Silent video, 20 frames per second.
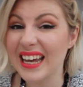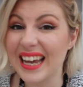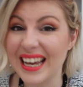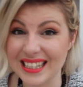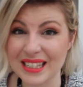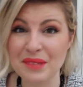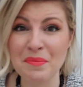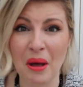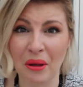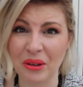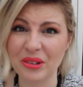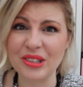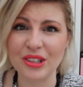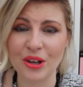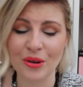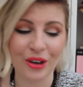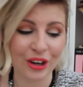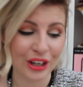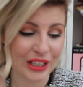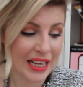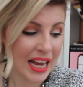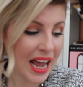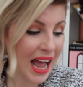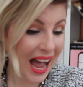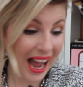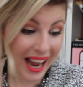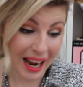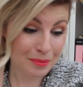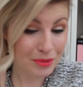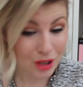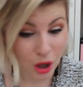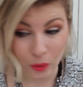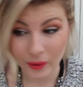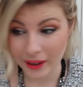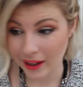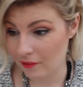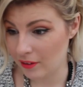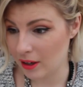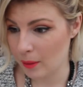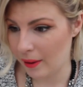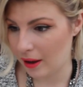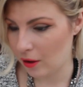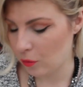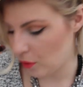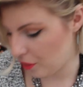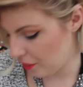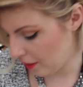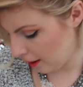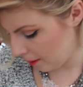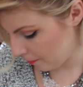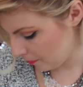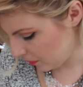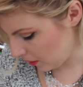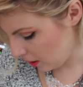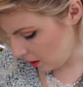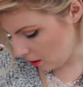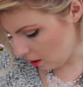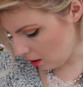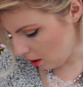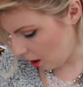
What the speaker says: It smells so good. I'm totally having a bath with that.